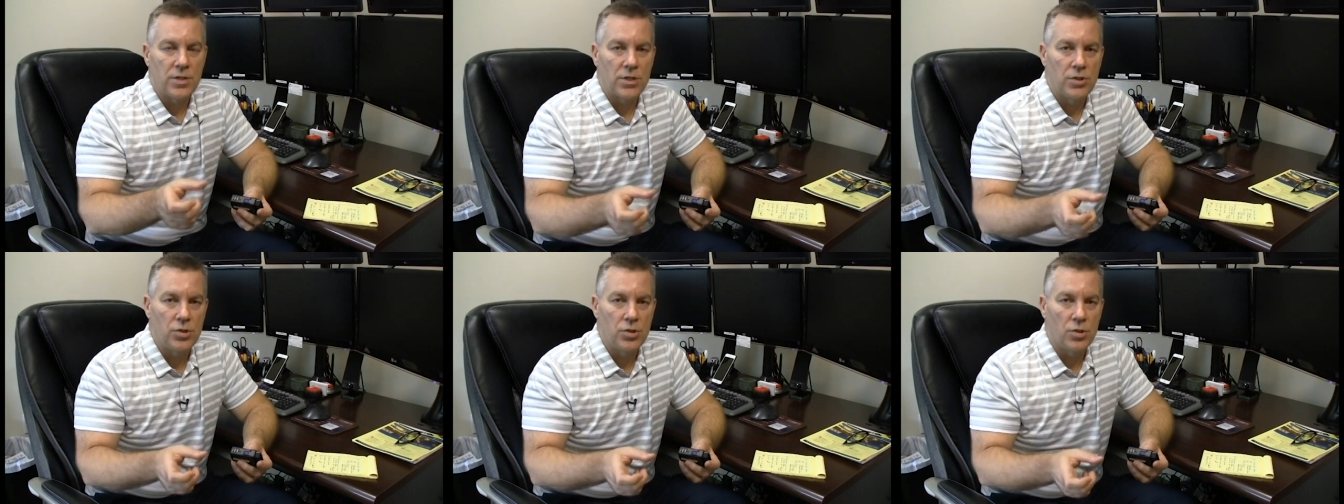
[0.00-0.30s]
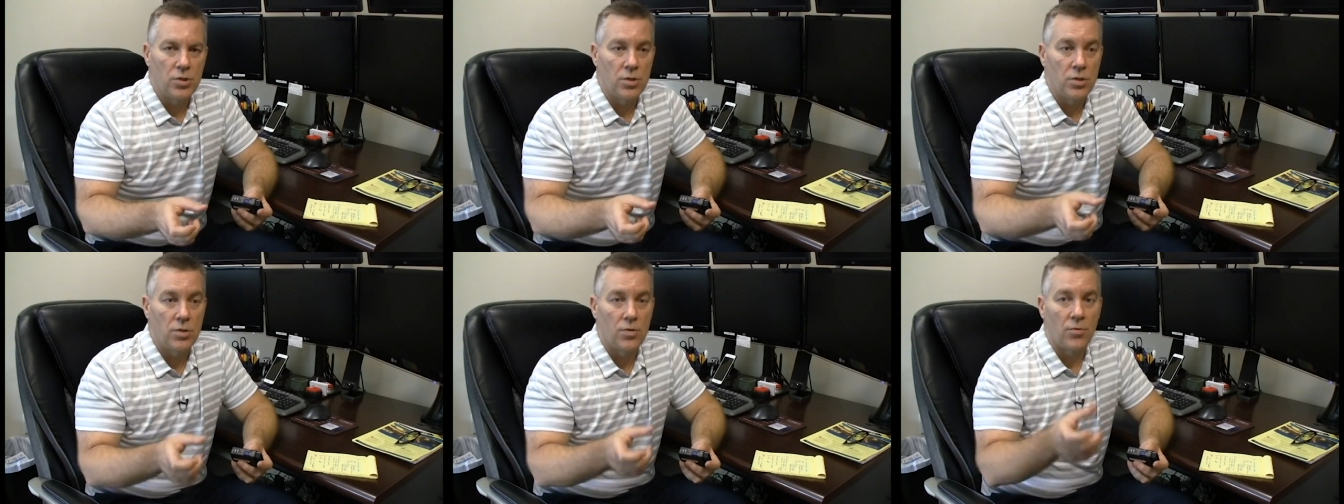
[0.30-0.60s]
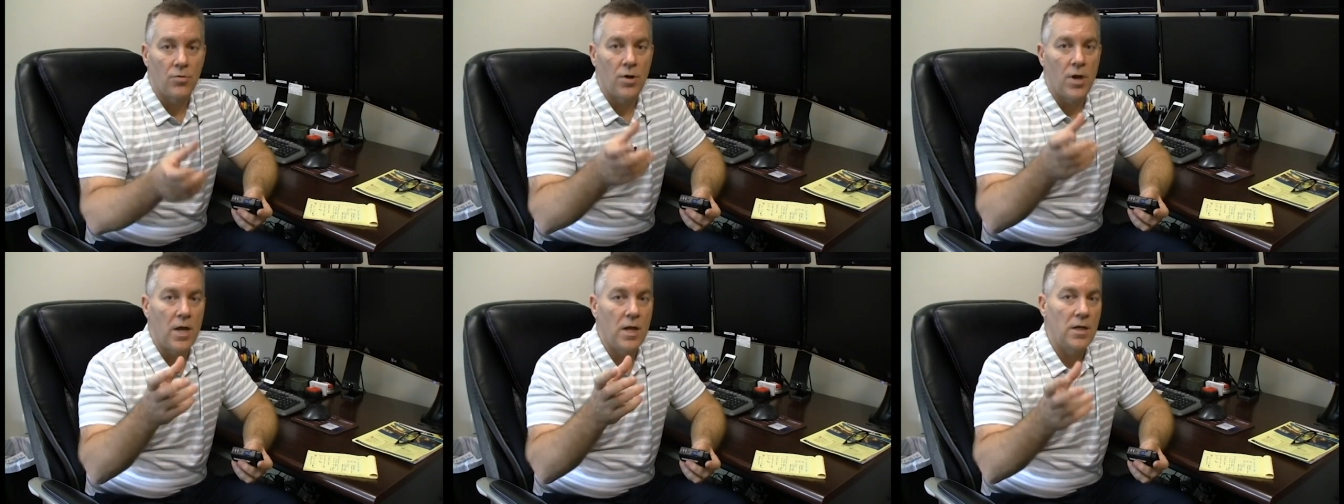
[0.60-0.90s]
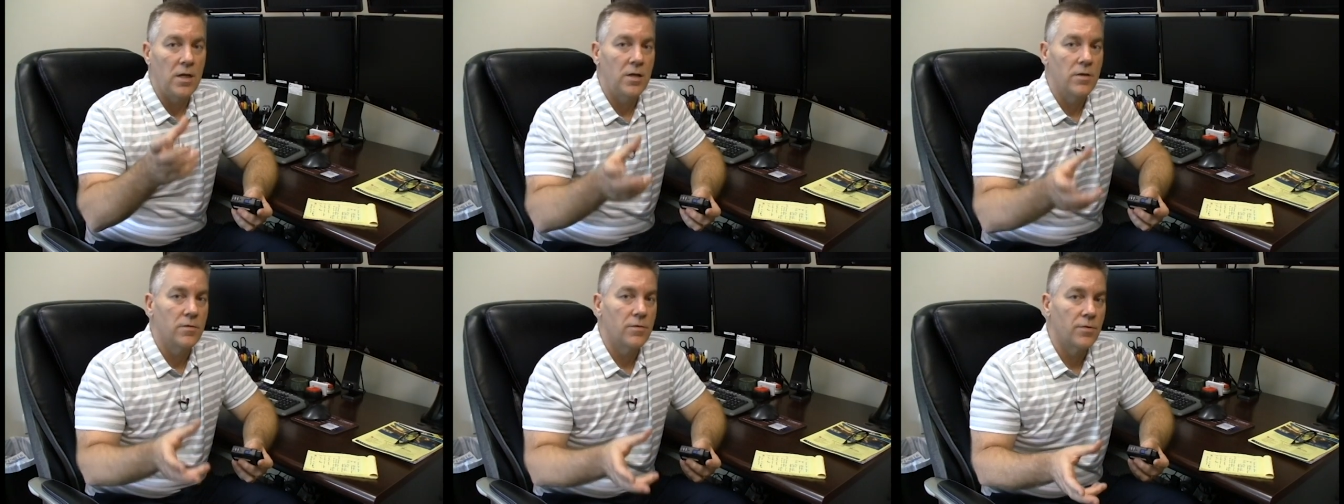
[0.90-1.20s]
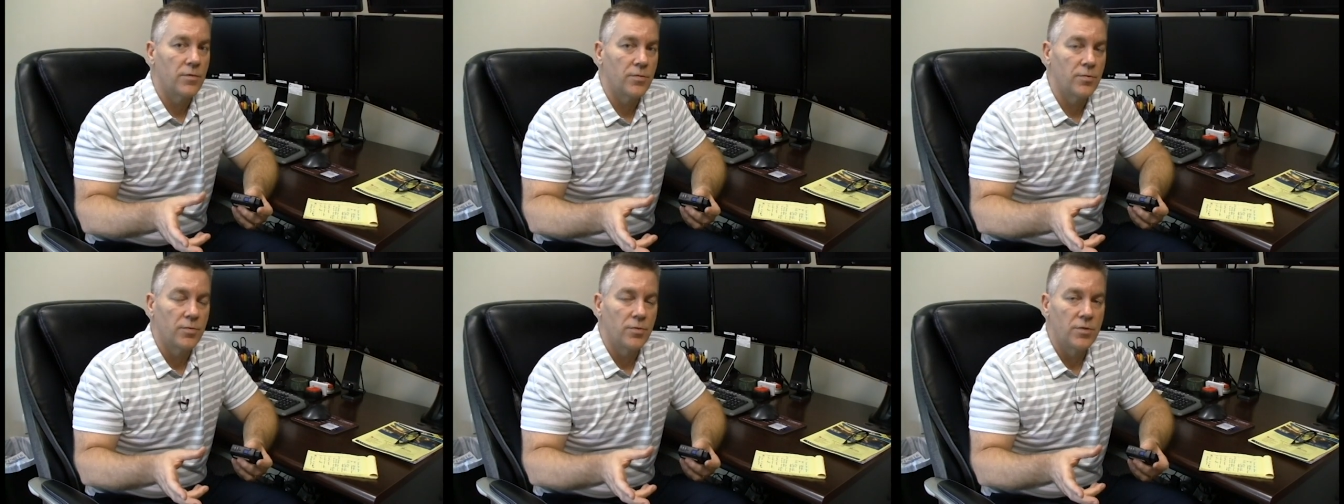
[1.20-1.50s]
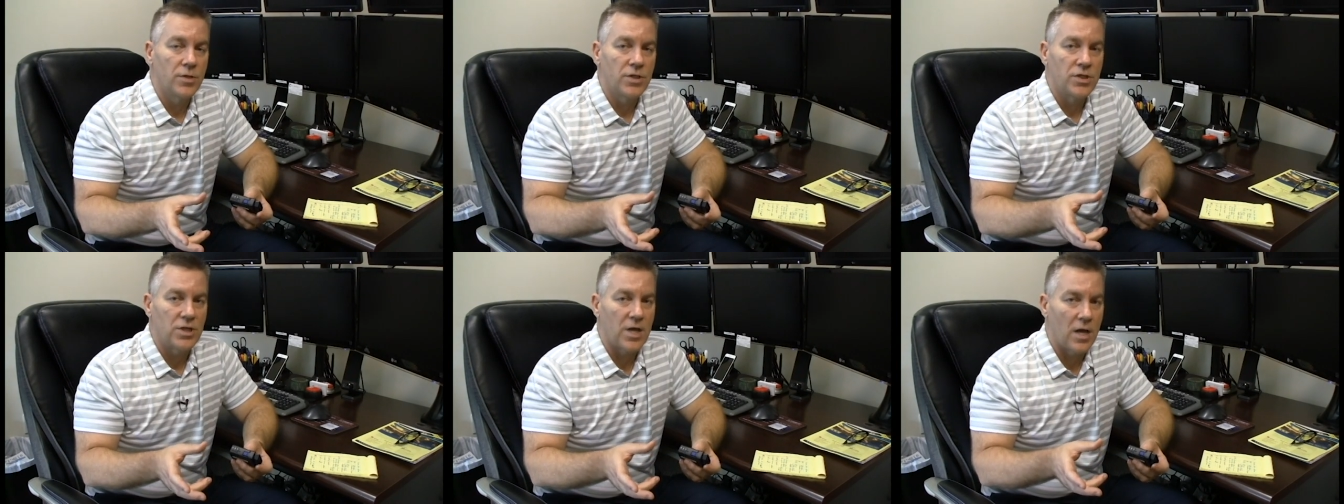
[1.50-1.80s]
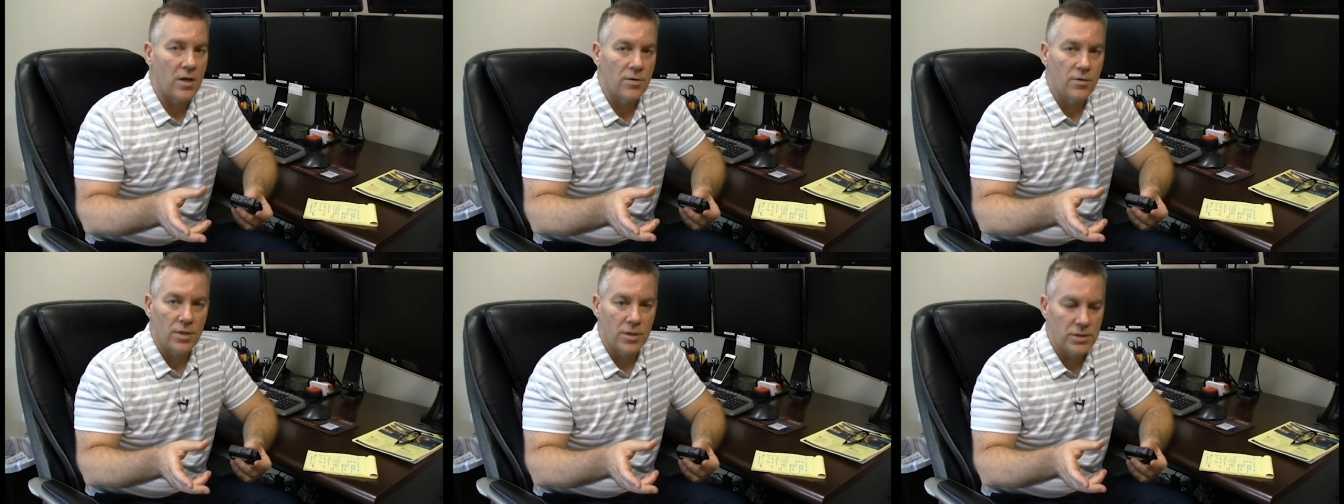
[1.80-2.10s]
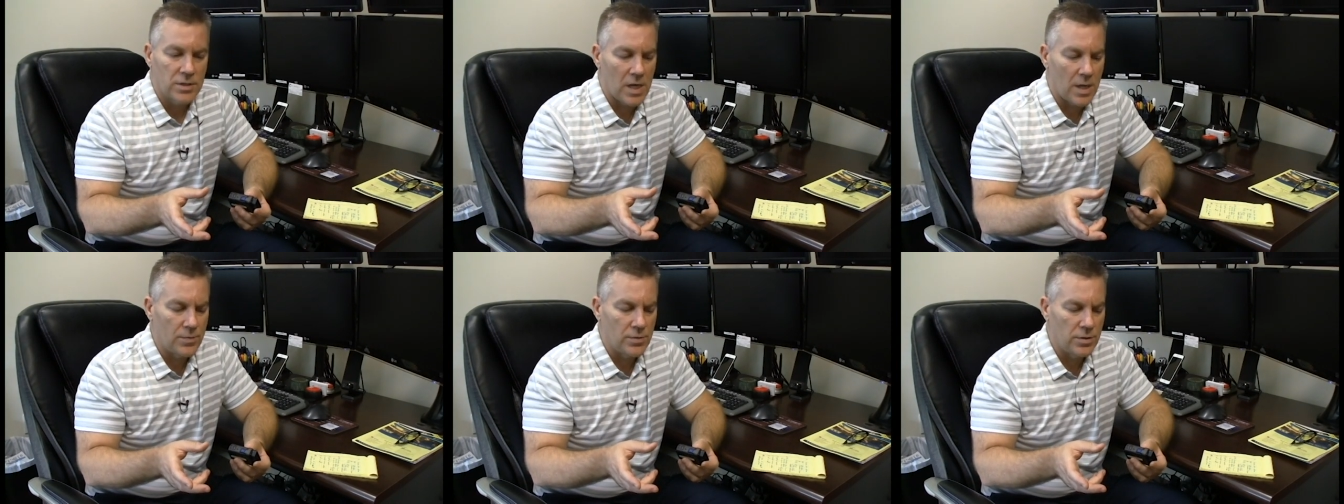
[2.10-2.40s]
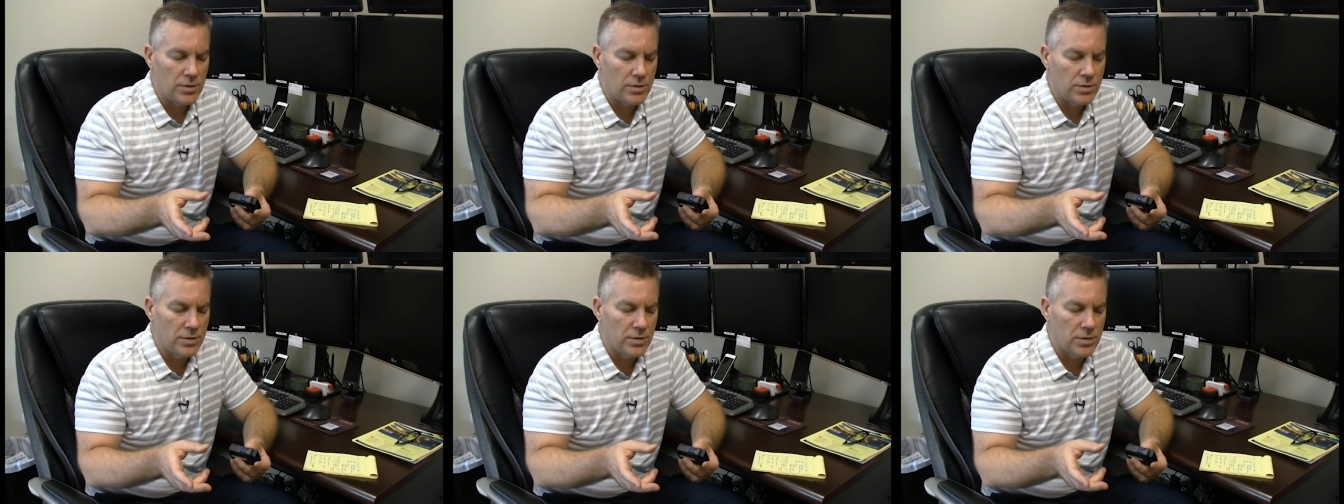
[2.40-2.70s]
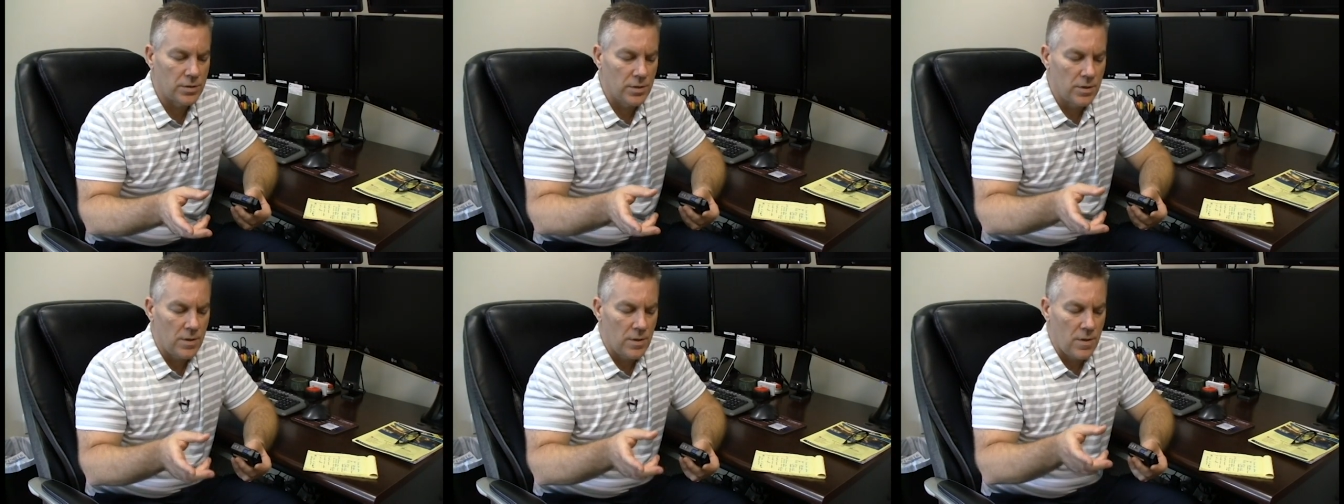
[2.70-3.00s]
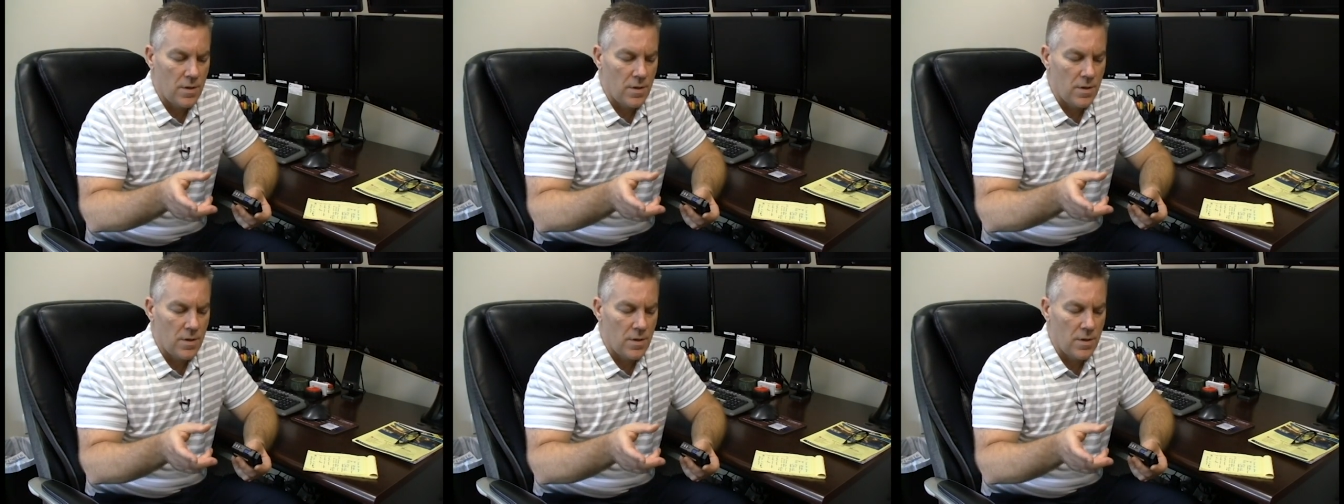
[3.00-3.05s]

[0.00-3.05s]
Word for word: that you can create either through the standard exceptions